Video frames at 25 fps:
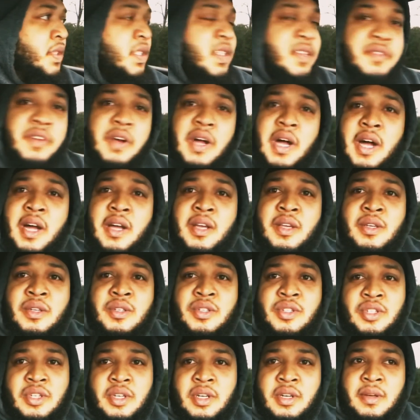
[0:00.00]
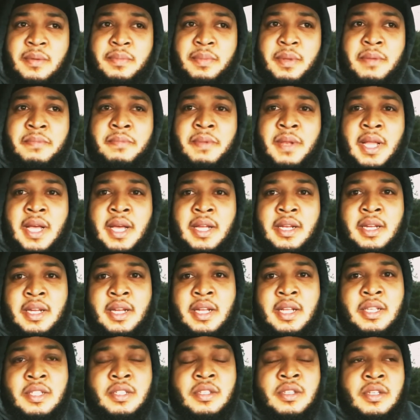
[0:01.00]
For all you truck people out there
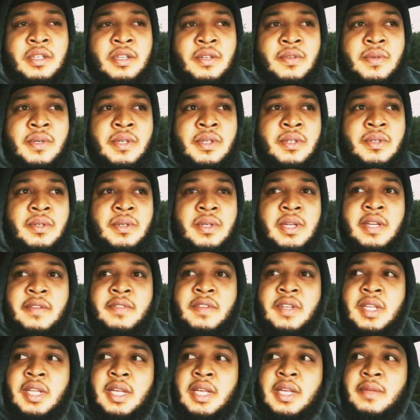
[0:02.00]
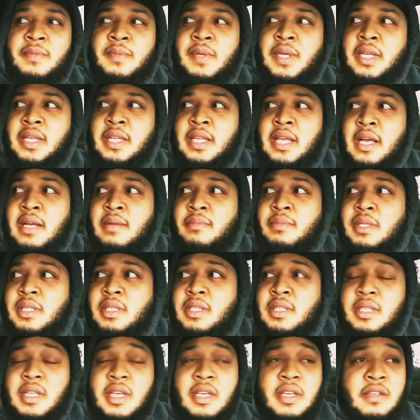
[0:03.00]
that's on the road every day, man, y'all be
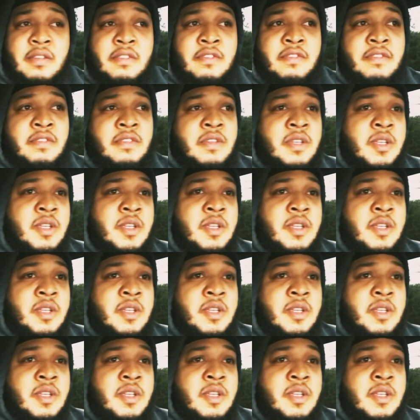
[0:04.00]
safe.